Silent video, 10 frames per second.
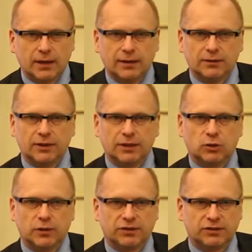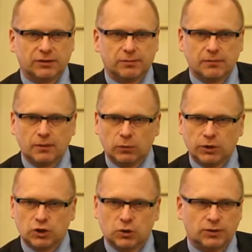and interests
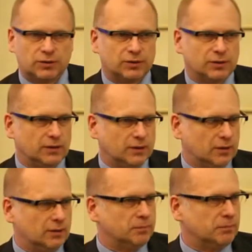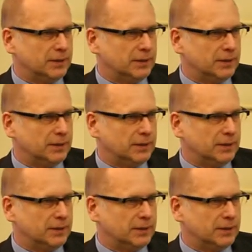which should uh,